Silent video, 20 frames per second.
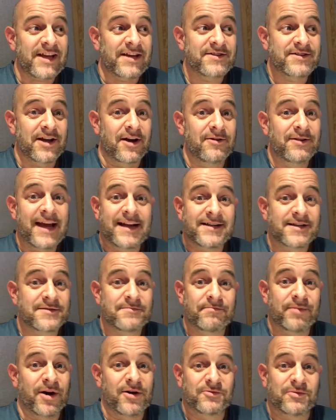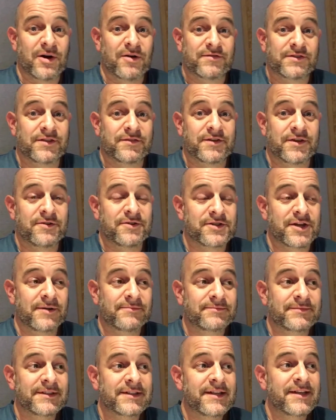So that doesn't bode well for the future.
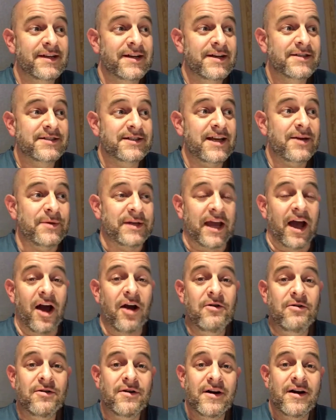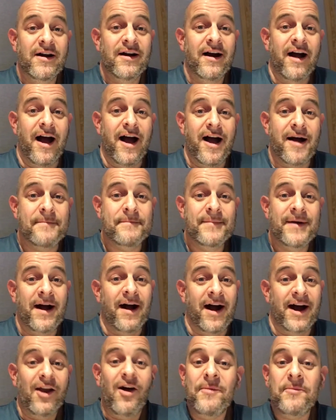So there we go. And
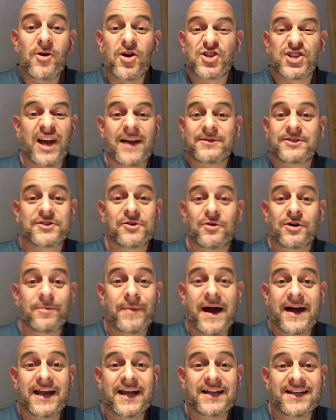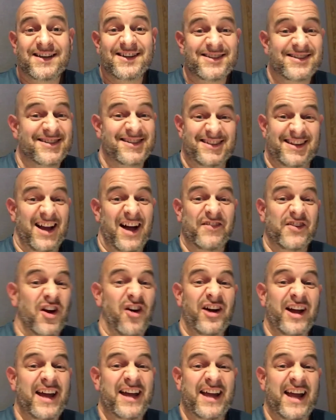I'm not ashamed to talk about it because I've
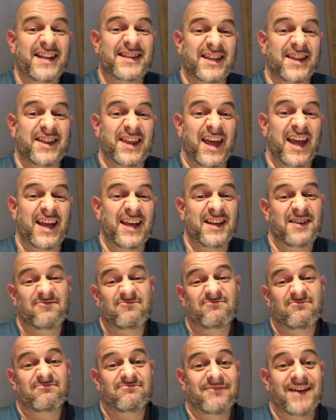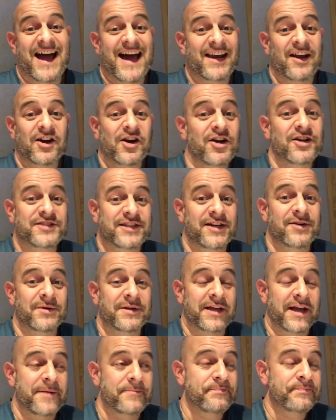got it. It's a thing and I've got to deal
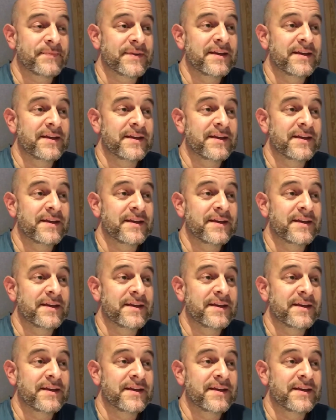with it.